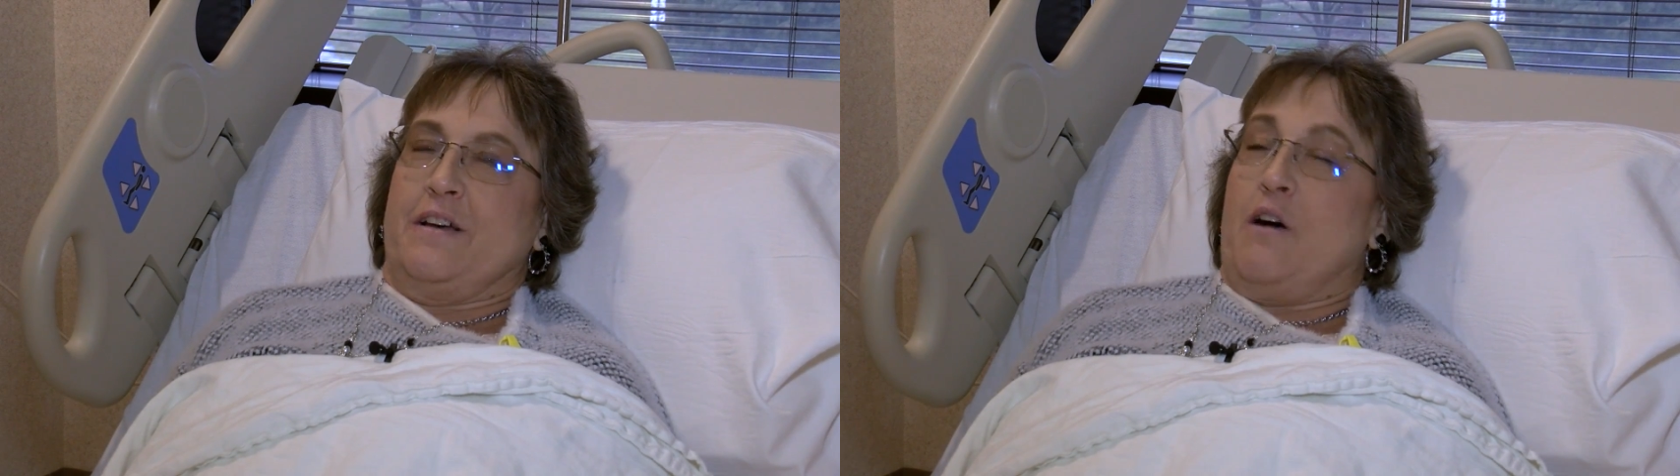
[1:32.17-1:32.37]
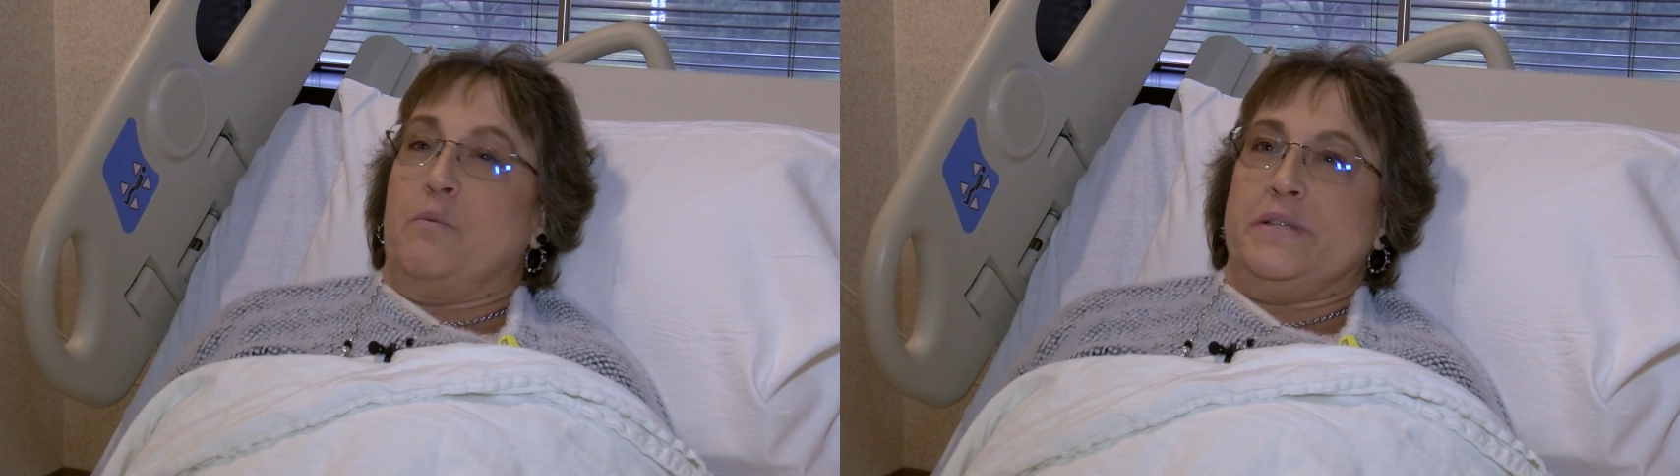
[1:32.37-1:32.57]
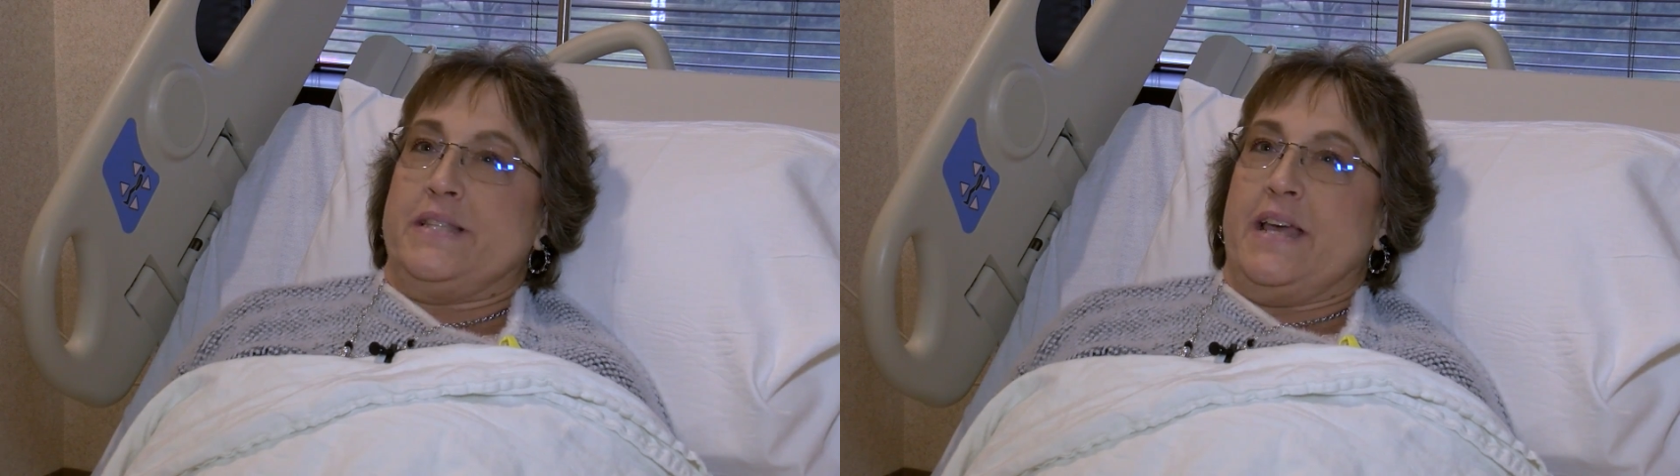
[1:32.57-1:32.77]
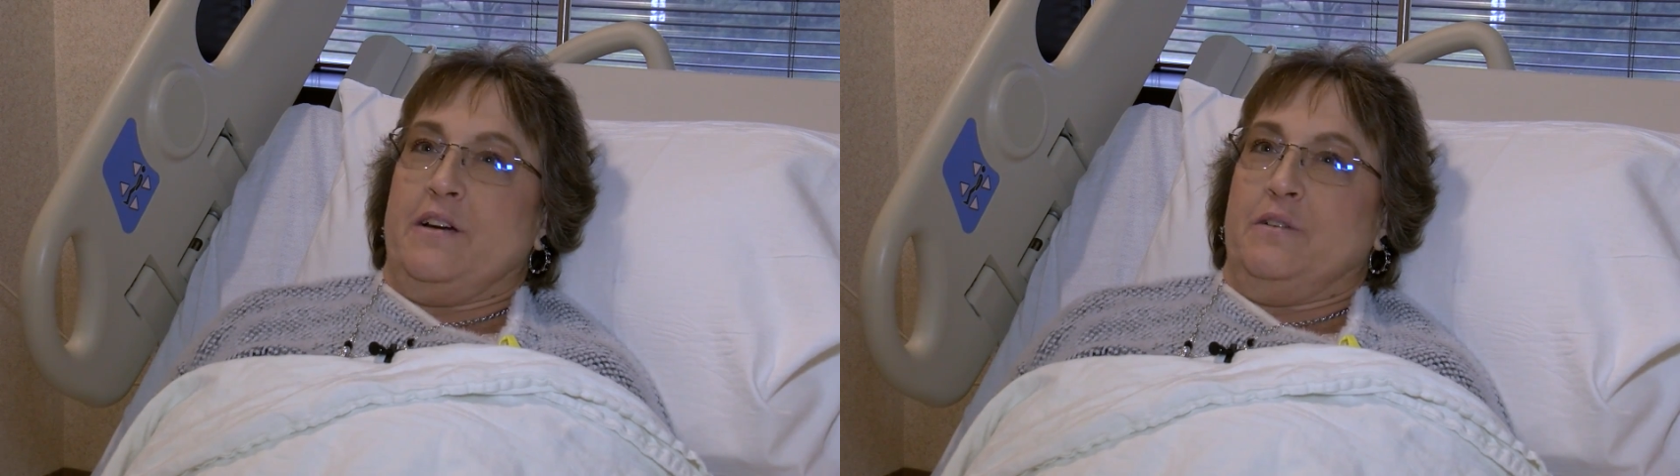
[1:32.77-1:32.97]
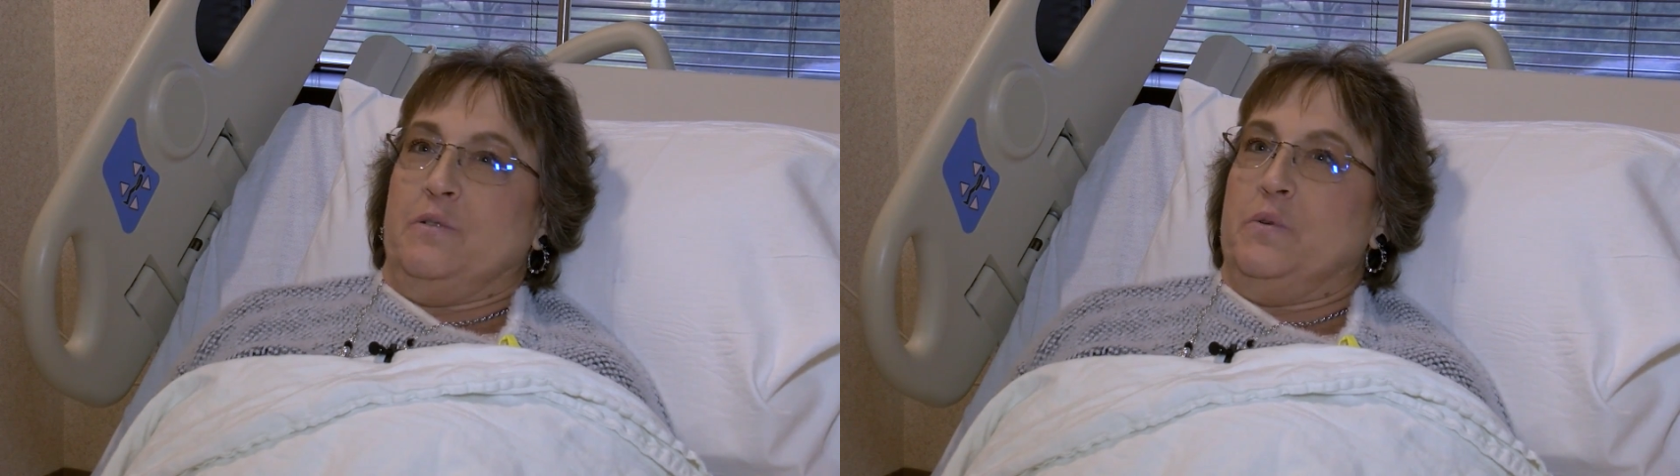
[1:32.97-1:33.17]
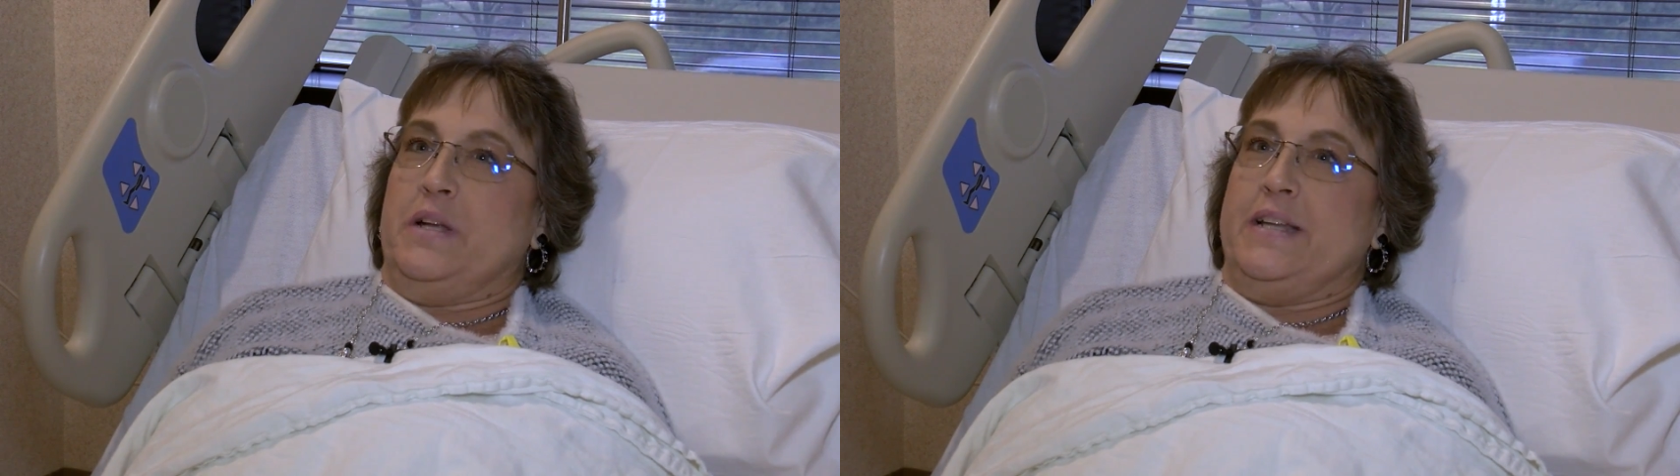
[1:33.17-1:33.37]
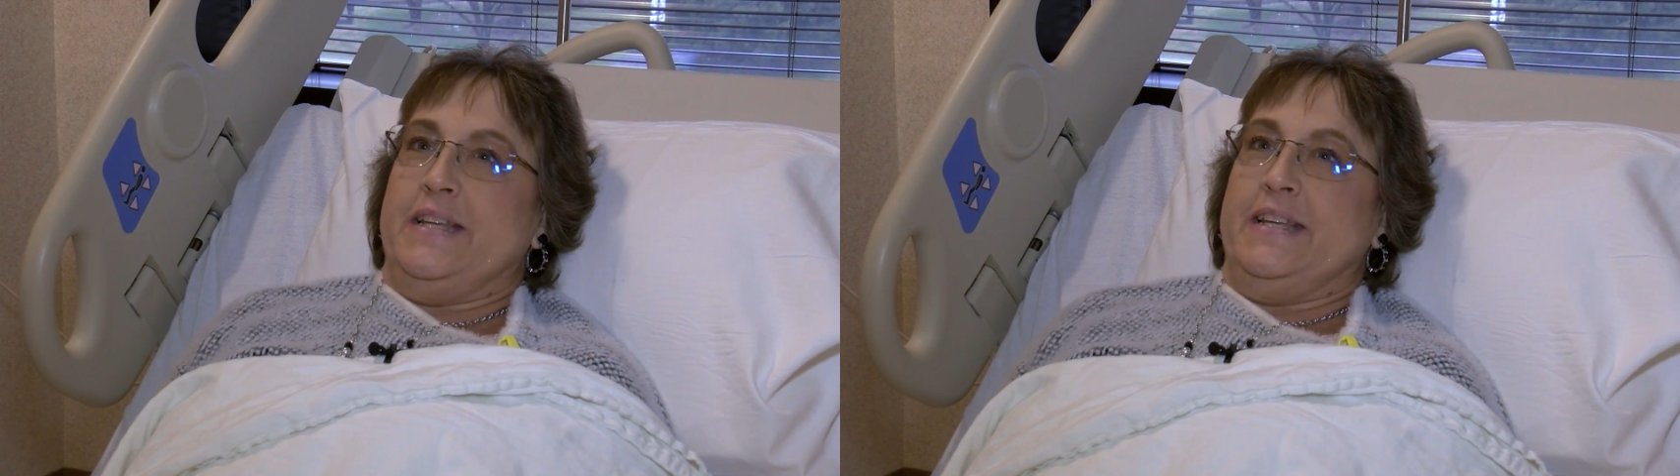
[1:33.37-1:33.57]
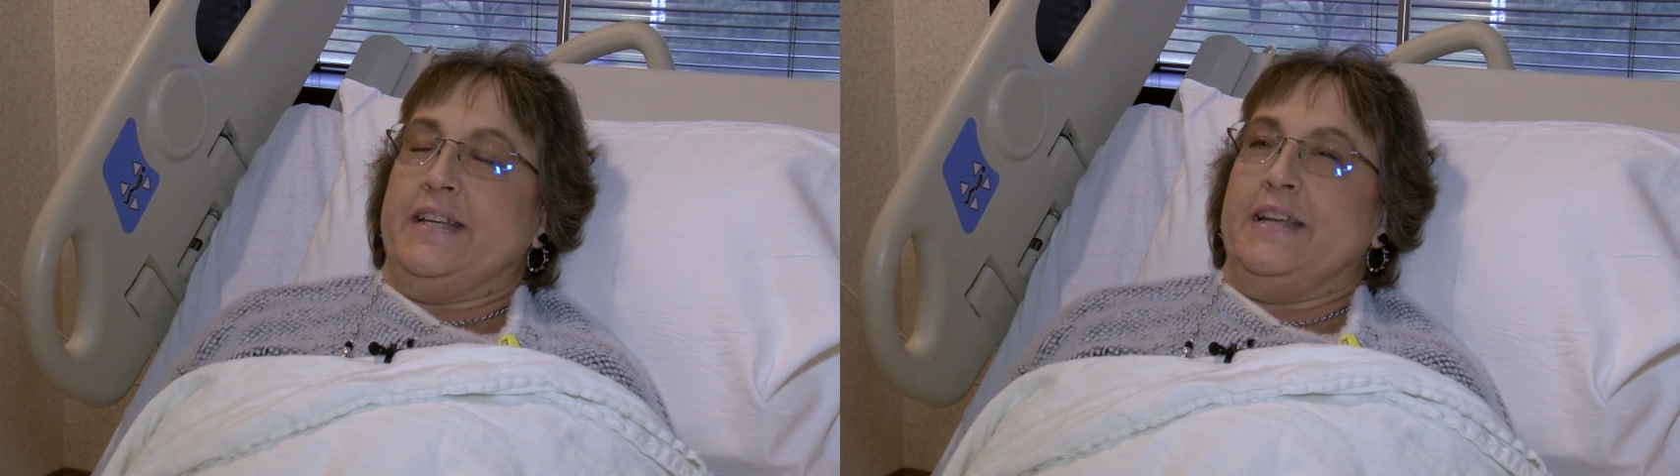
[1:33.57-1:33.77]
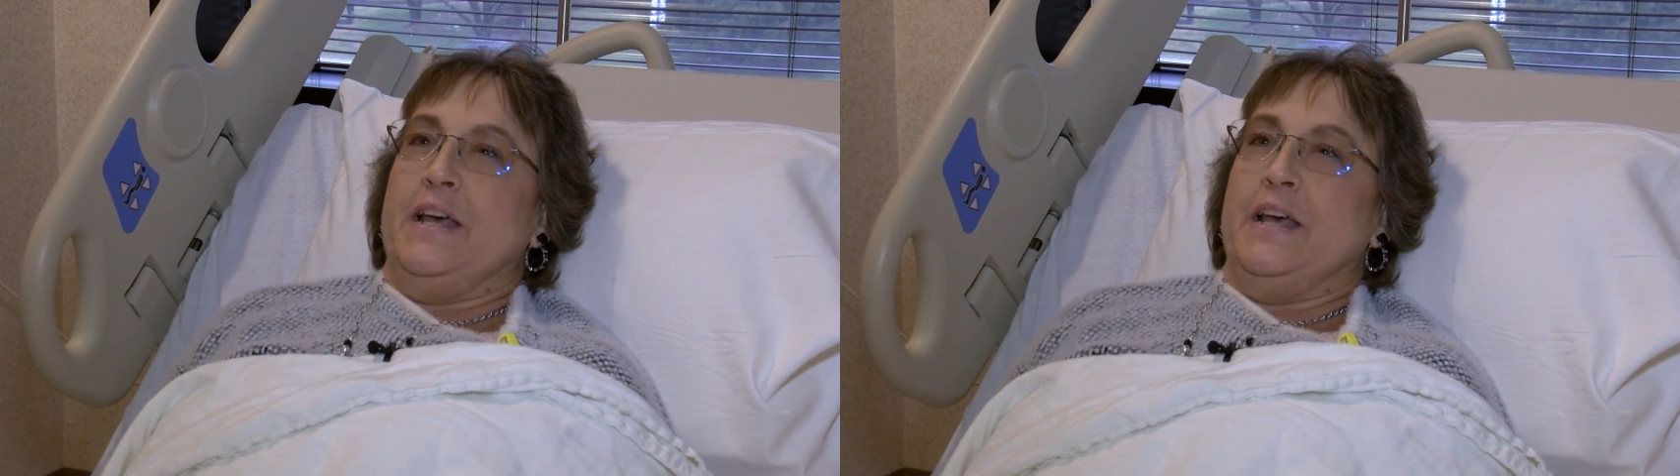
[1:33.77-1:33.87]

always there when I needed.